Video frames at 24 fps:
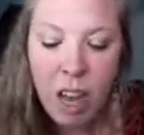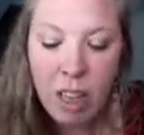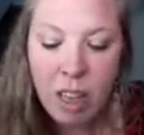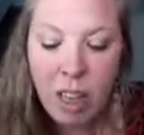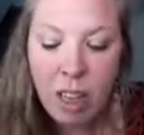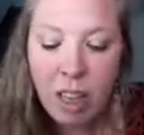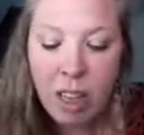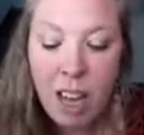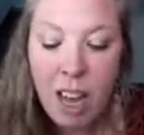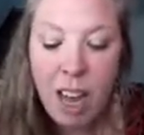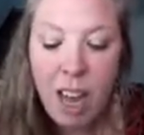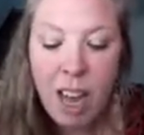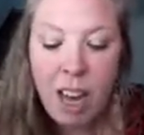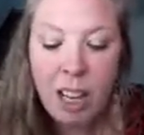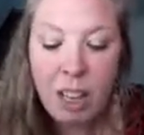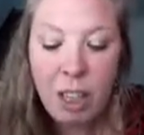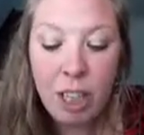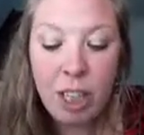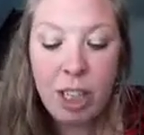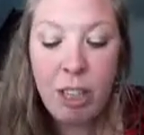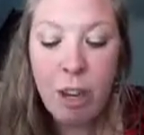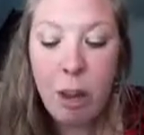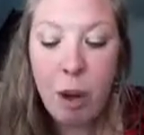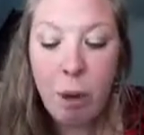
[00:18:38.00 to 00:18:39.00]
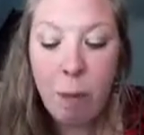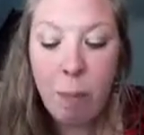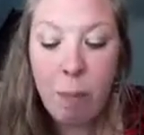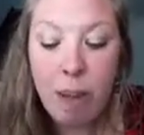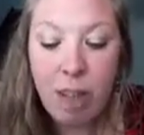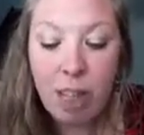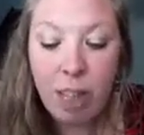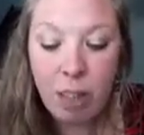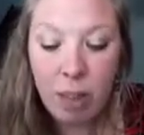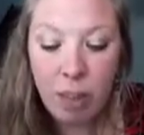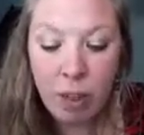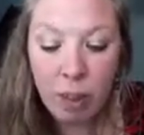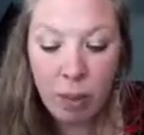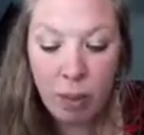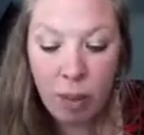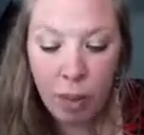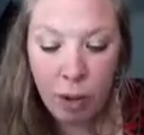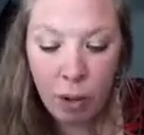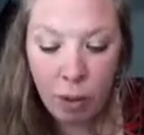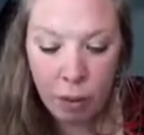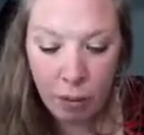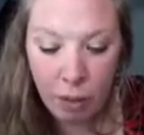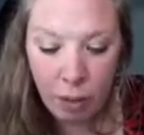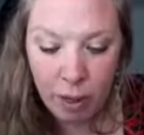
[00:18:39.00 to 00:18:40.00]
The largest known megalodon
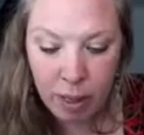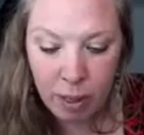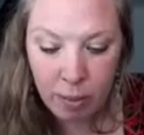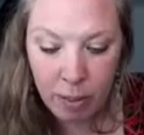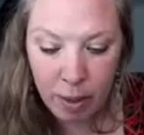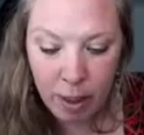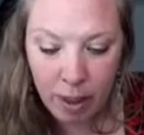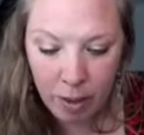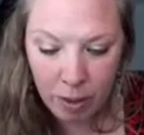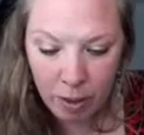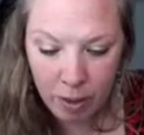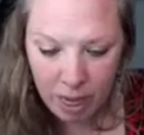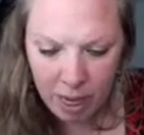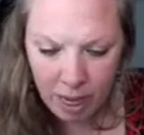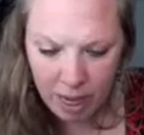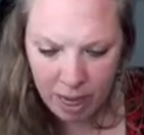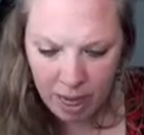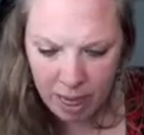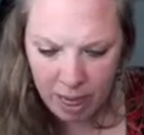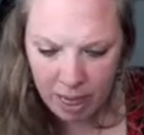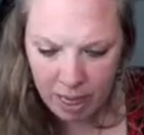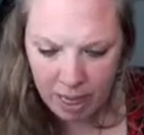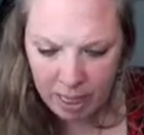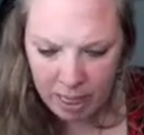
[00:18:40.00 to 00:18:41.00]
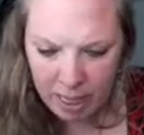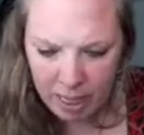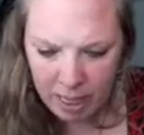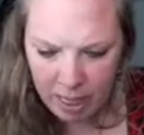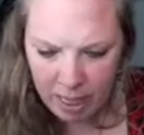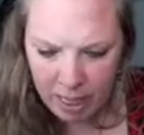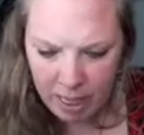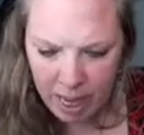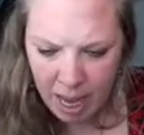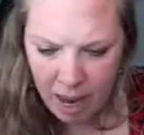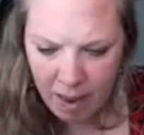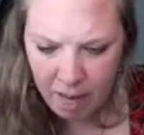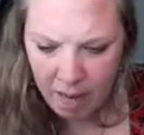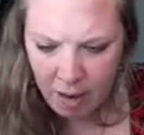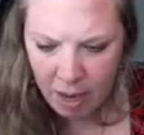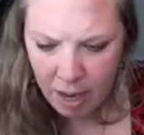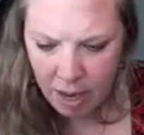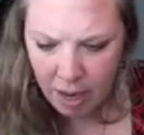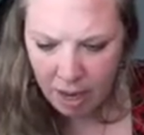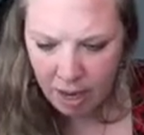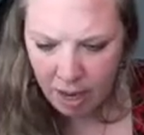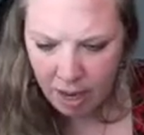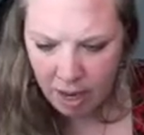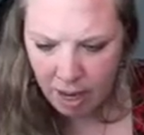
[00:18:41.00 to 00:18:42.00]
tooth was about
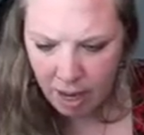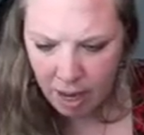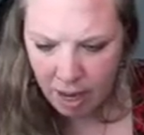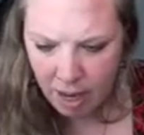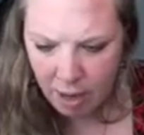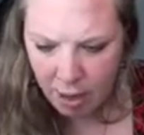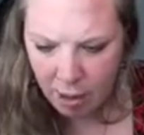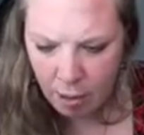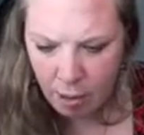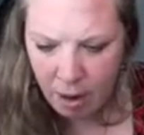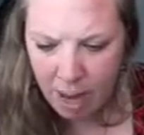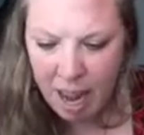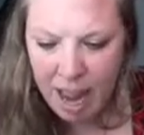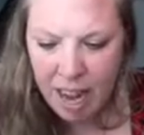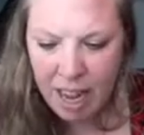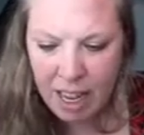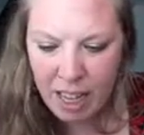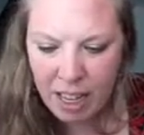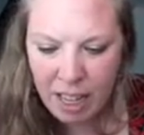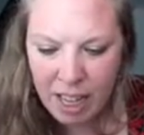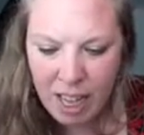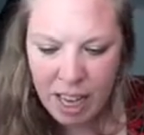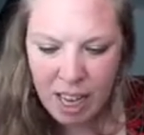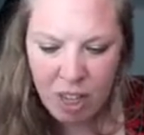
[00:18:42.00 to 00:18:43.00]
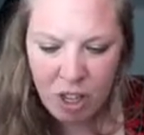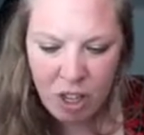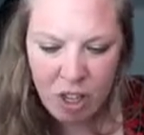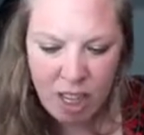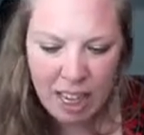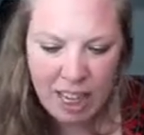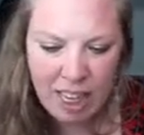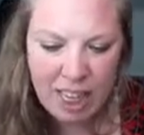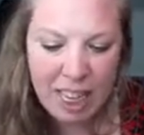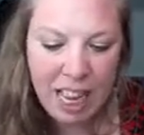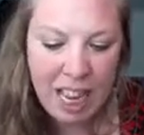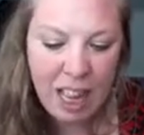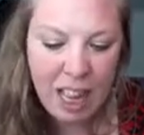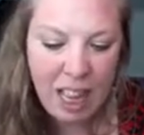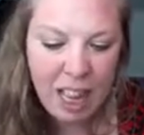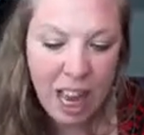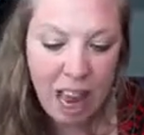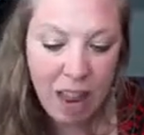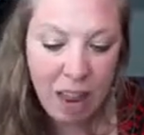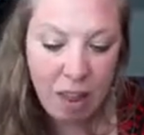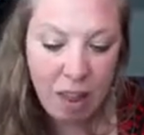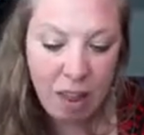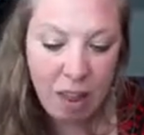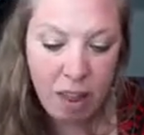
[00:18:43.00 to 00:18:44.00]
7 3/8 inches in
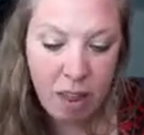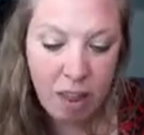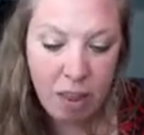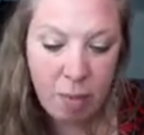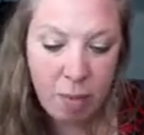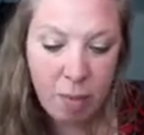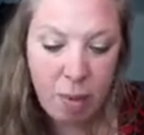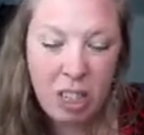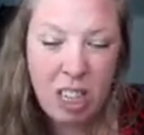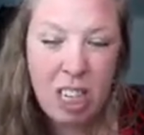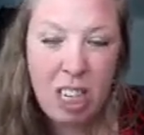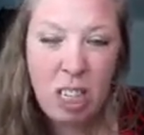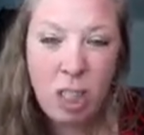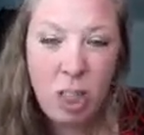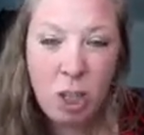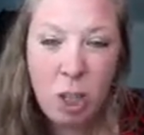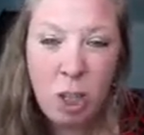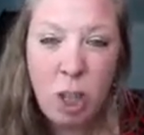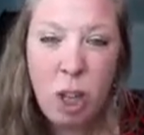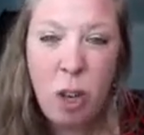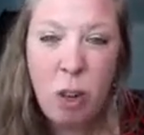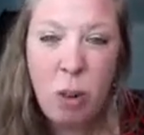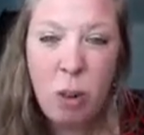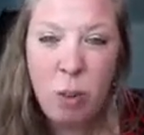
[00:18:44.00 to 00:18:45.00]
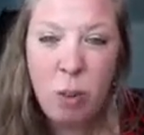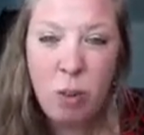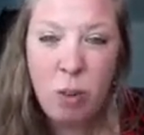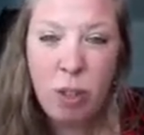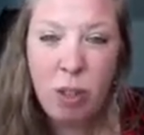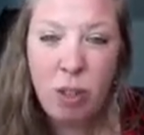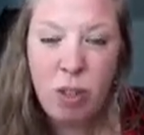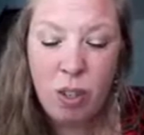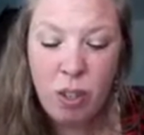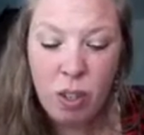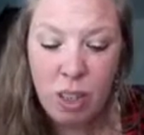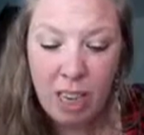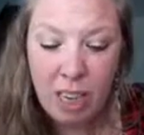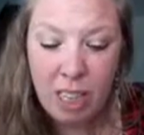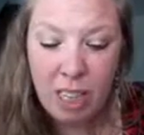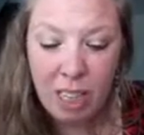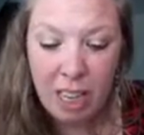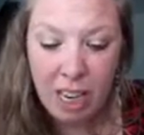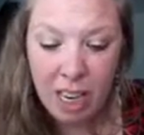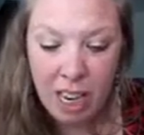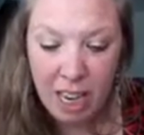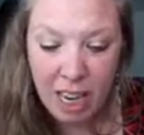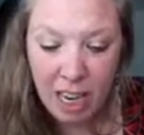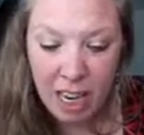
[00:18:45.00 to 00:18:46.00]
length, which is huge, isn't
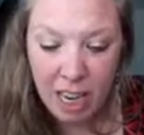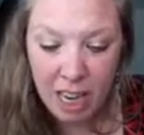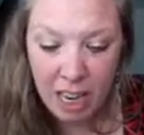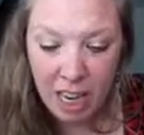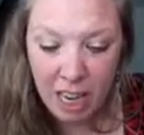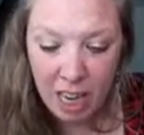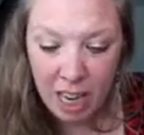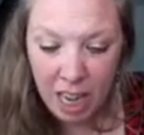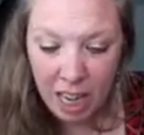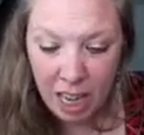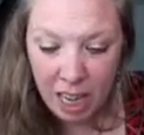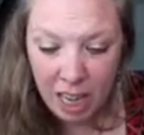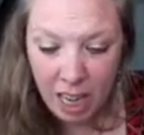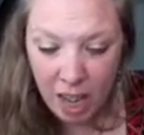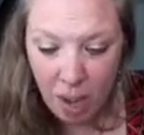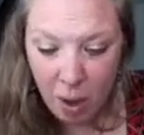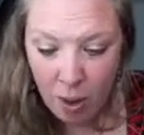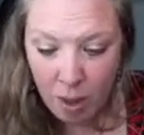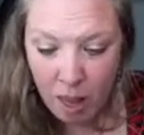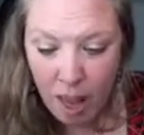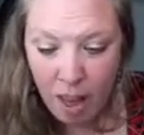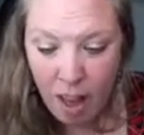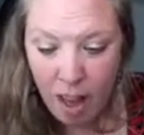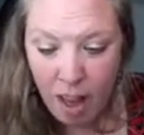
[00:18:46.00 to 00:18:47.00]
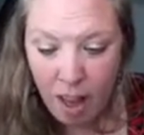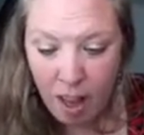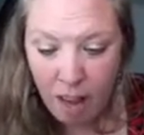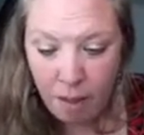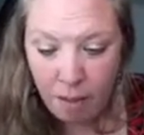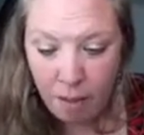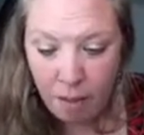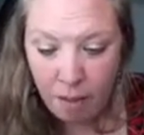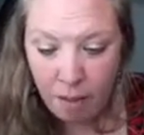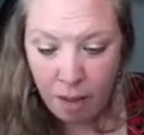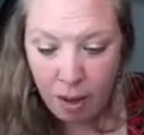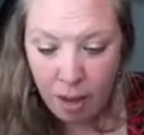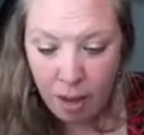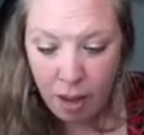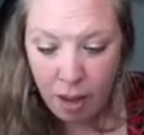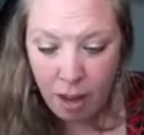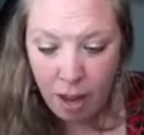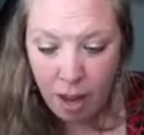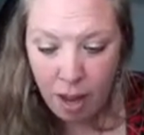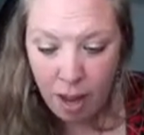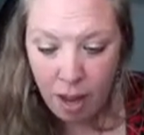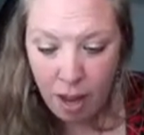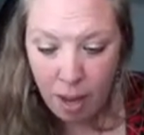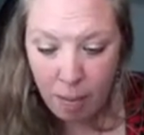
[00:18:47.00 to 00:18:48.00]
it? They only have
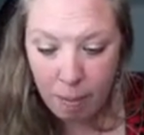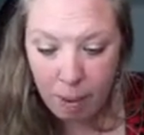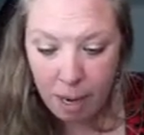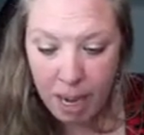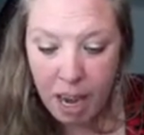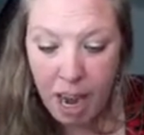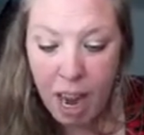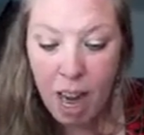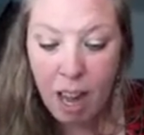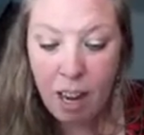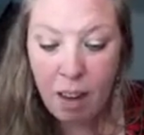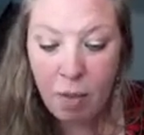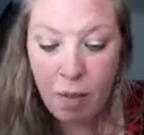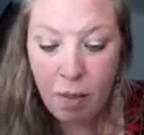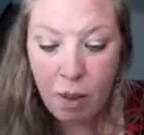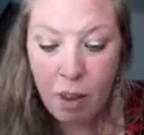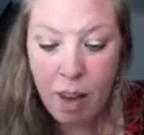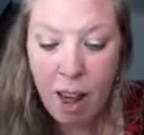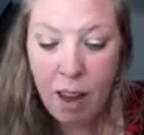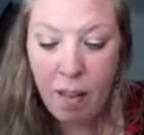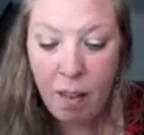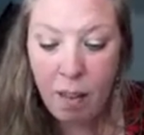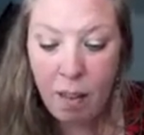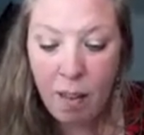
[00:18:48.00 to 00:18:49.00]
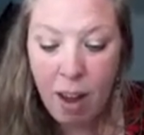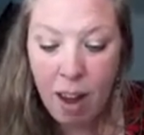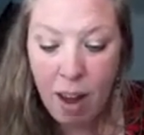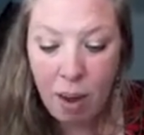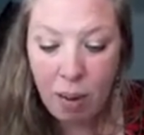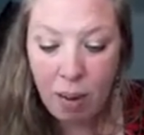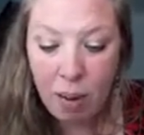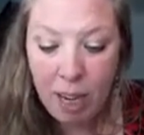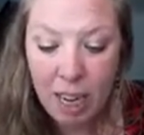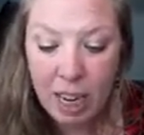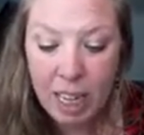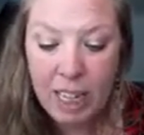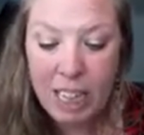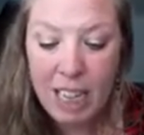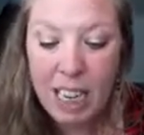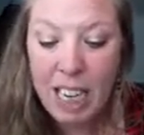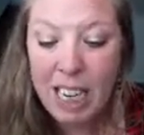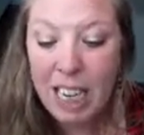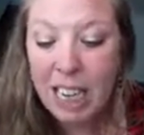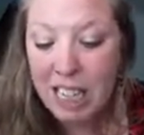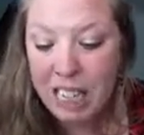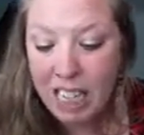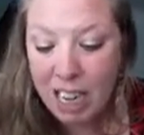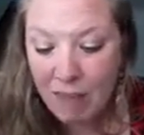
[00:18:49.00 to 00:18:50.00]
been a handful ever found
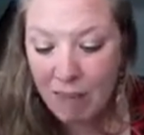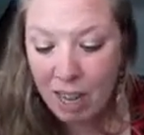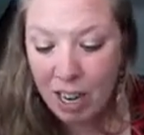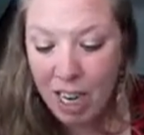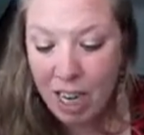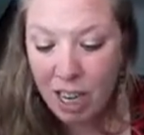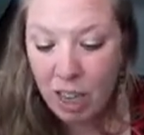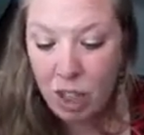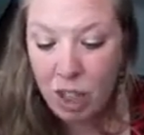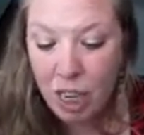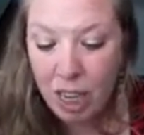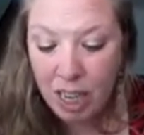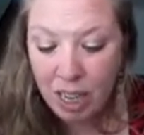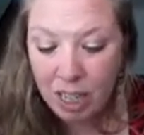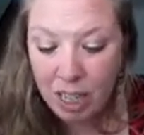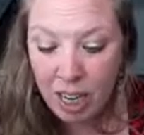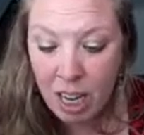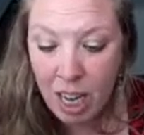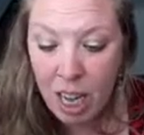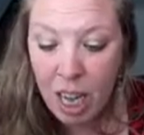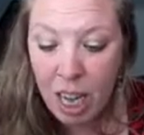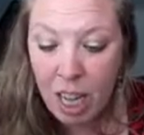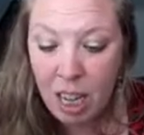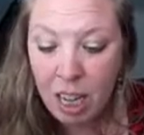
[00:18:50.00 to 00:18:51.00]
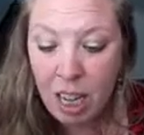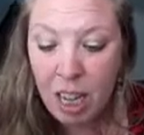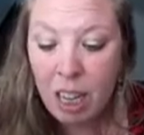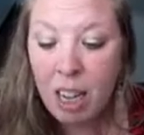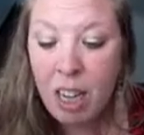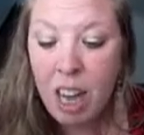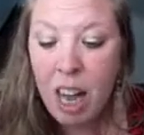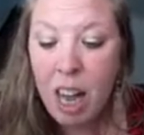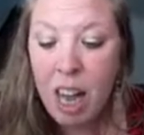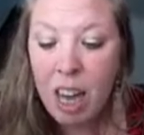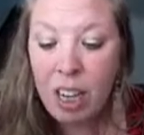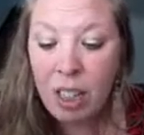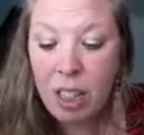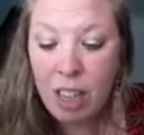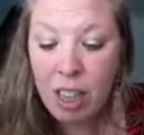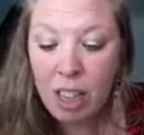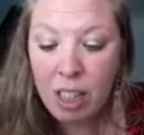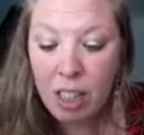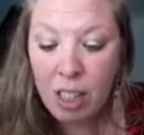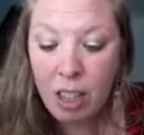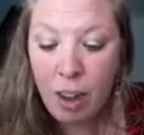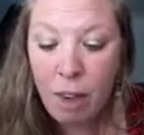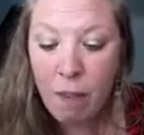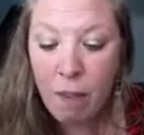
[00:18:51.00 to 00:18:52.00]
exceeding 7 inches. The
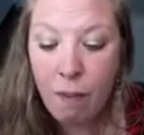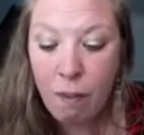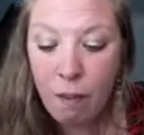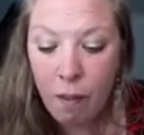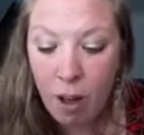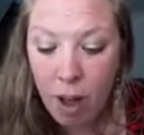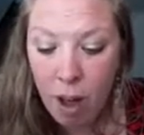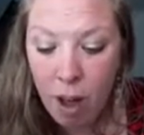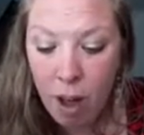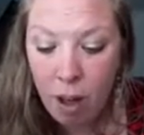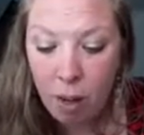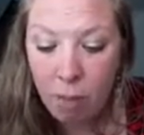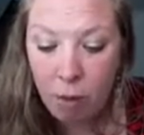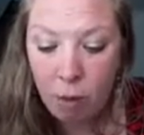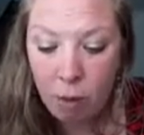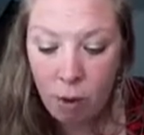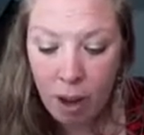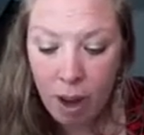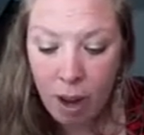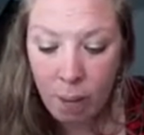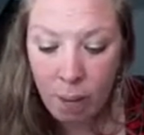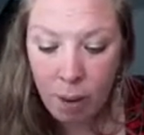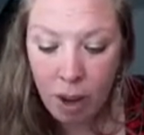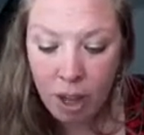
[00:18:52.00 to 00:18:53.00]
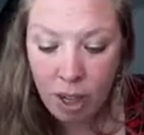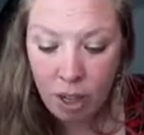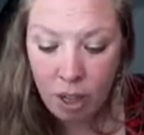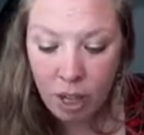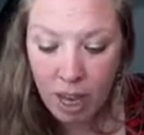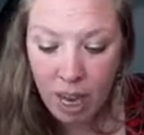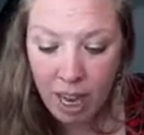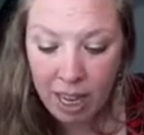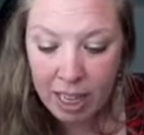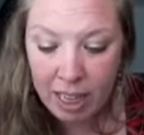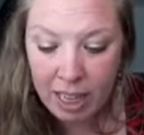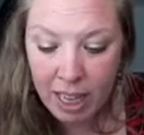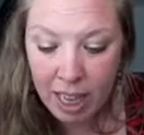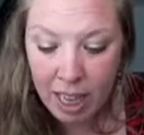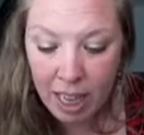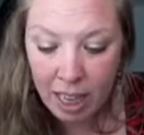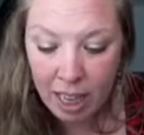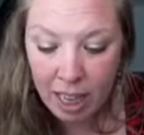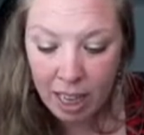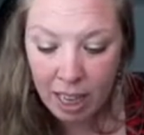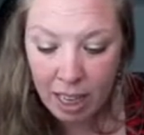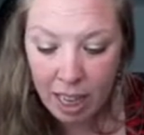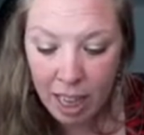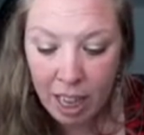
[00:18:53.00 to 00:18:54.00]
largest confirmed great white shark
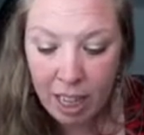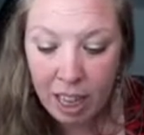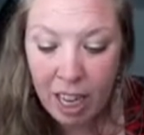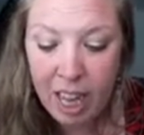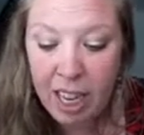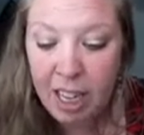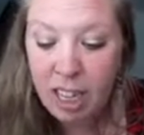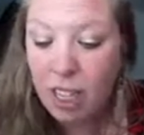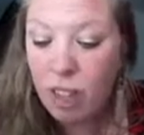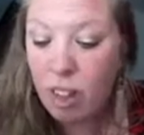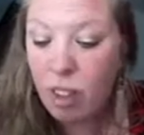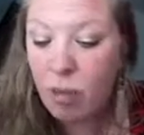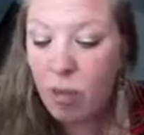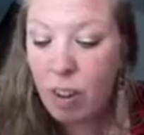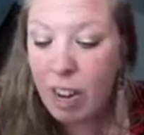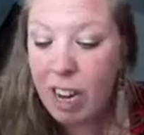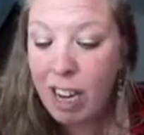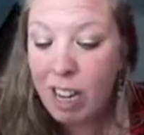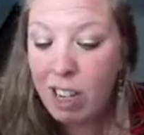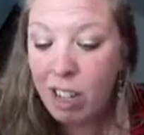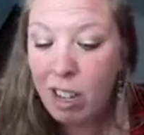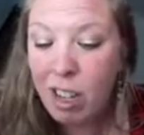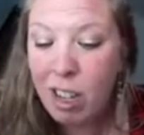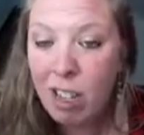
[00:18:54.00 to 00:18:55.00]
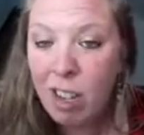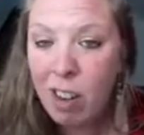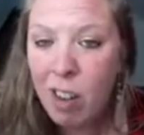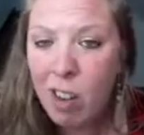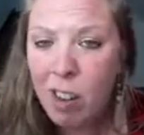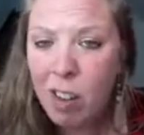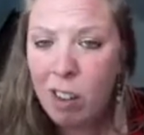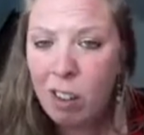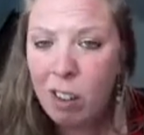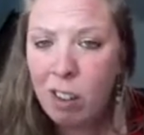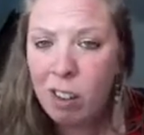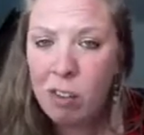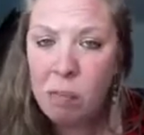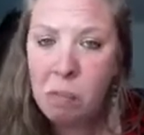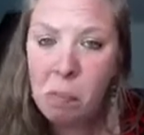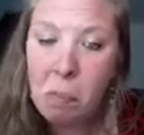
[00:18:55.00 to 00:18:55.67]
teeth are less than 3 inches long.